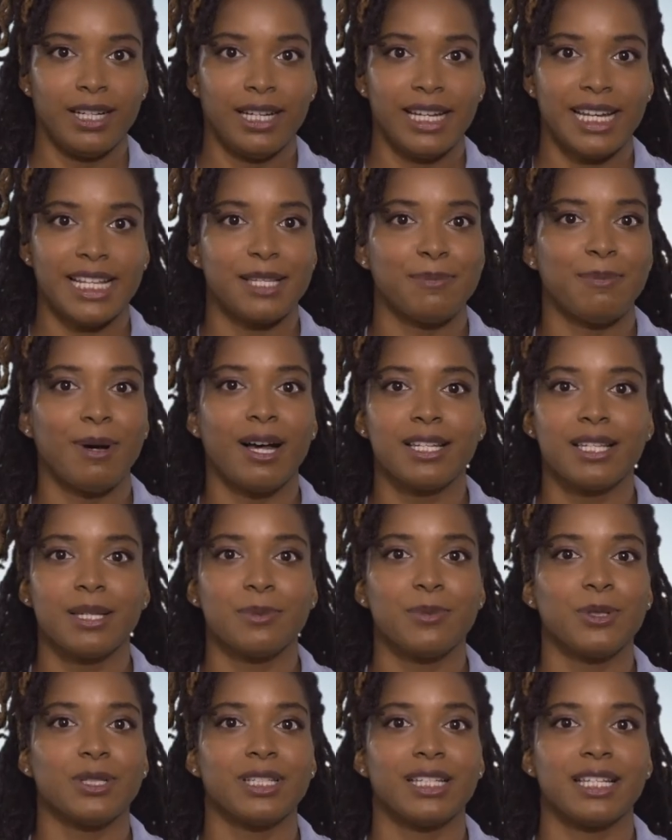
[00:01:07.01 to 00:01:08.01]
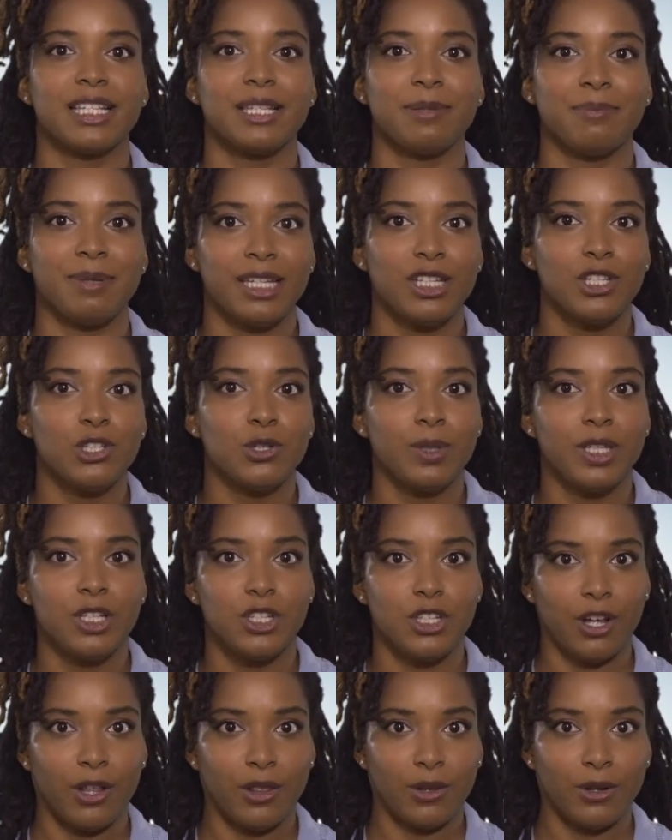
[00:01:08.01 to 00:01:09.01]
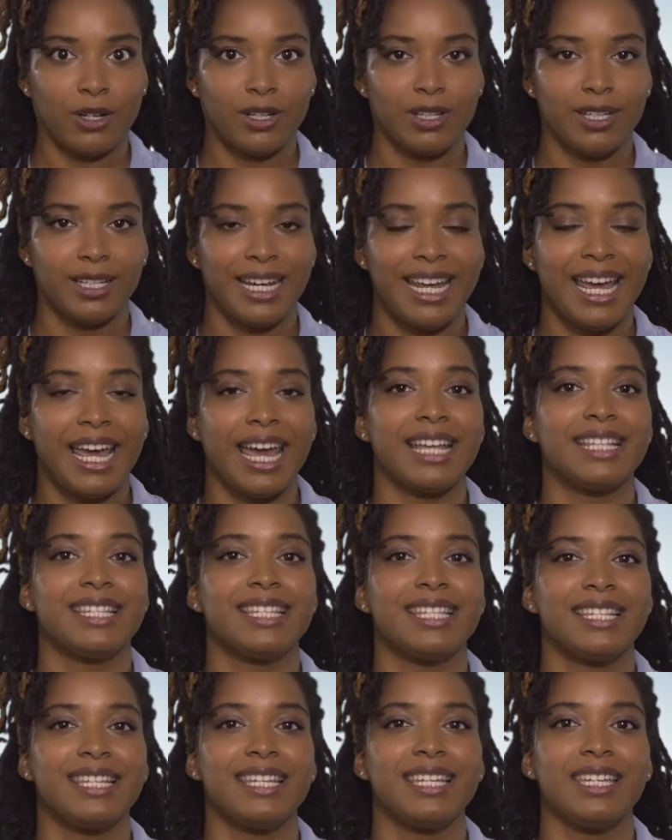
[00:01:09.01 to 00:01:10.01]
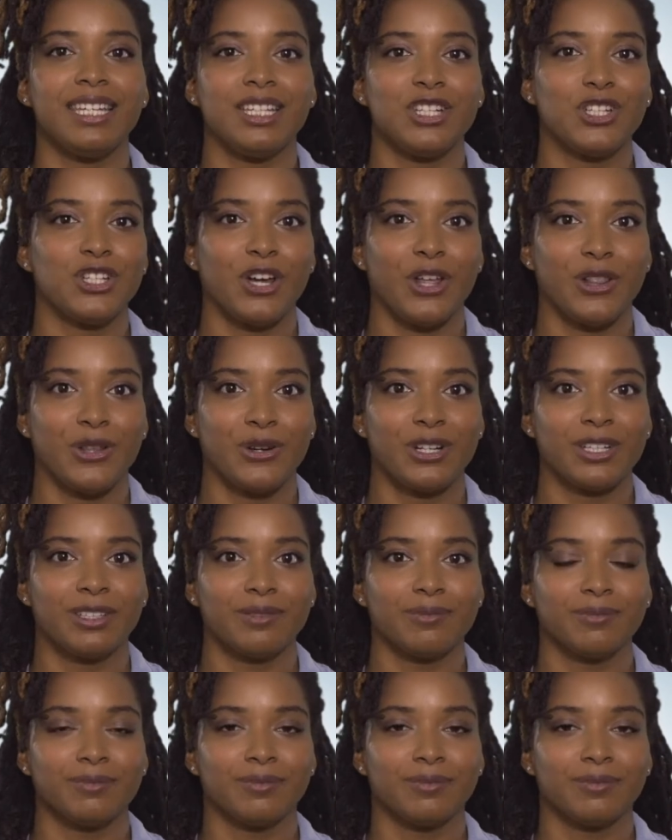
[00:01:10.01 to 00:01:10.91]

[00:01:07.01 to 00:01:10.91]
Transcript: it's possible to speak to each other and see each other.